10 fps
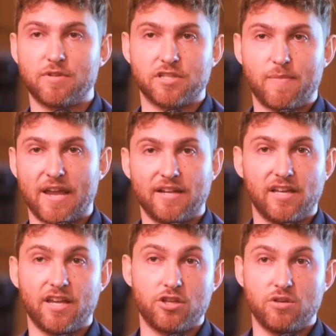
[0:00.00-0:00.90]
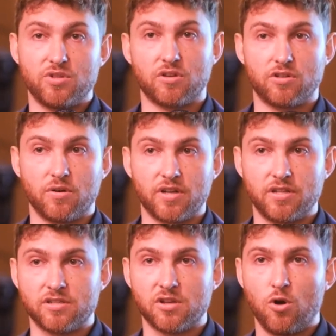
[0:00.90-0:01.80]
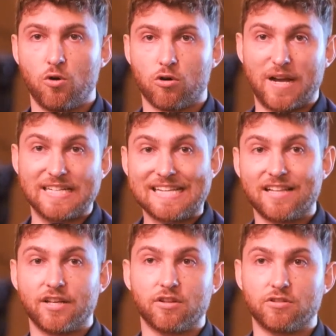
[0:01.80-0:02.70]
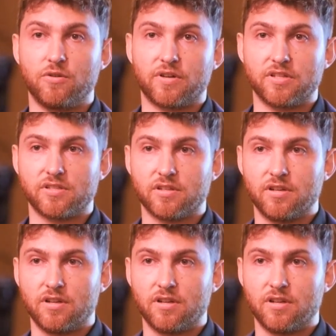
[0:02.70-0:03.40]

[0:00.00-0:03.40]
to speculate and use their tokens or by selling their tokens.